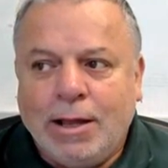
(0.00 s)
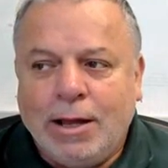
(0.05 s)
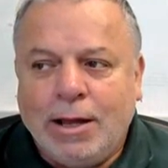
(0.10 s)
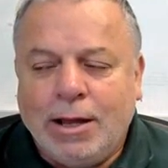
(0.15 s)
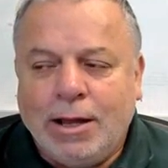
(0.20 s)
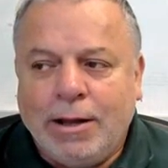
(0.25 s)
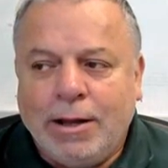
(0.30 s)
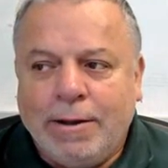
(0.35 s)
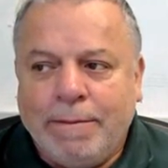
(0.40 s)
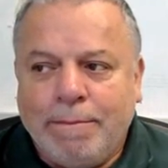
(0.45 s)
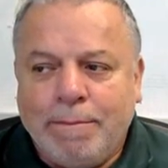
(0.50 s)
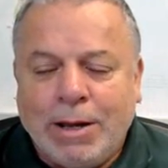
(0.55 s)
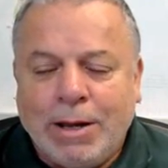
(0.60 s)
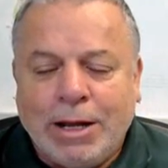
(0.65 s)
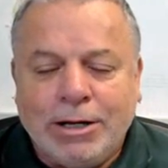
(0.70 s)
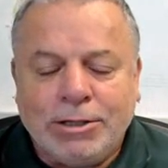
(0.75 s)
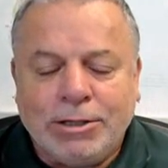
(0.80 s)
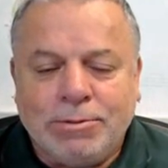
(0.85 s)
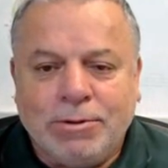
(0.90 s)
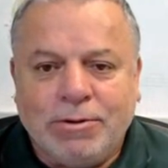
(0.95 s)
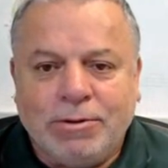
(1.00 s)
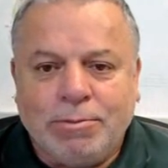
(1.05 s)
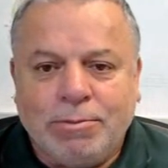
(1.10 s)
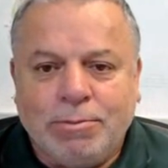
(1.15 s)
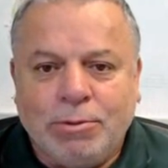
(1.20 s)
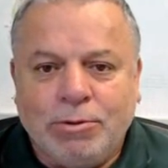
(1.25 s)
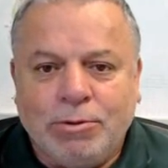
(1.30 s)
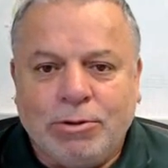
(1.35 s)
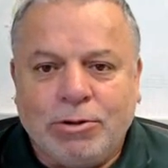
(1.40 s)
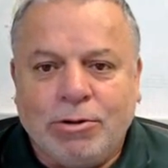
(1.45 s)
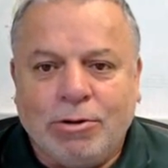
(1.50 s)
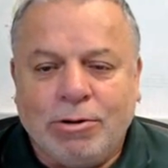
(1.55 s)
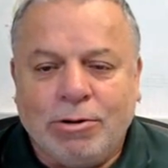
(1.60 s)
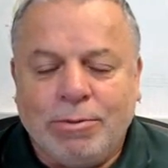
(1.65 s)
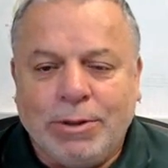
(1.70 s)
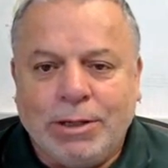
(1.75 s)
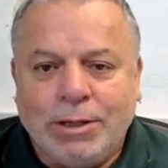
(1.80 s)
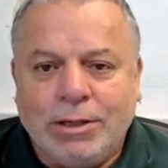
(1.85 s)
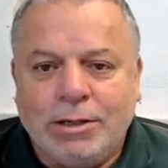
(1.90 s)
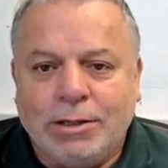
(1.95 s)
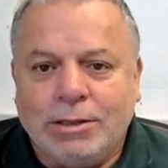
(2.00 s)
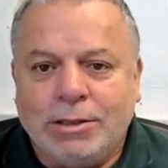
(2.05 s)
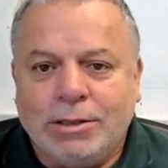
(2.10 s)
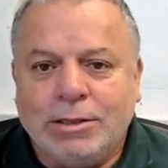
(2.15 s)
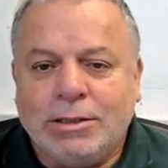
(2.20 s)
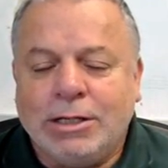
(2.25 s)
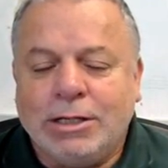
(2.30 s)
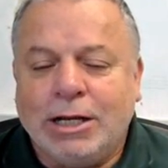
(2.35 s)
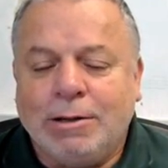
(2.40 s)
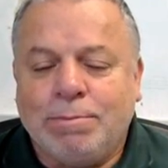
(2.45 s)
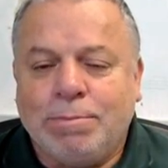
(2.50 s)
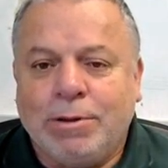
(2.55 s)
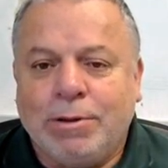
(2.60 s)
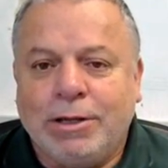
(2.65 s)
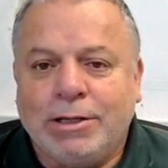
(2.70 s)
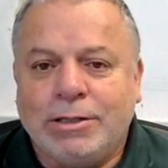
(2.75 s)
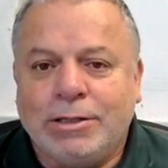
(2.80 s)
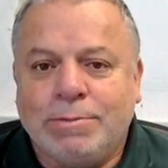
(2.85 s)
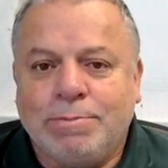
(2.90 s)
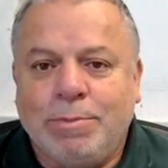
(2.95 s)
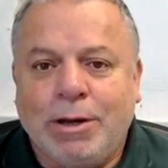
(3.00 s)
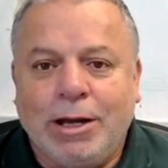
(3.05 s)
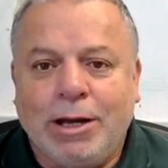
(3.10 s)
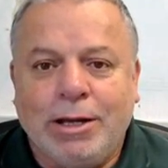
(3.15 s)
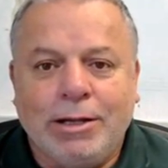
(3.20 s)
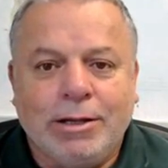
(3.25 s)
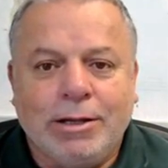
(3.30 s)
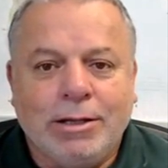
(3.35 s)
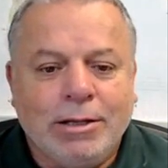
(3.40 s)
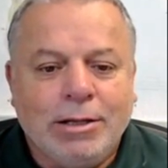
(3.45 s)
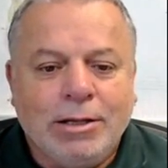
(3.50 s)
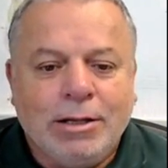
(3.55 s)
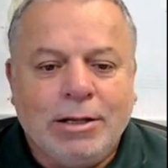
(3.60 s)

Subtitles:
management of the blue economy can take place by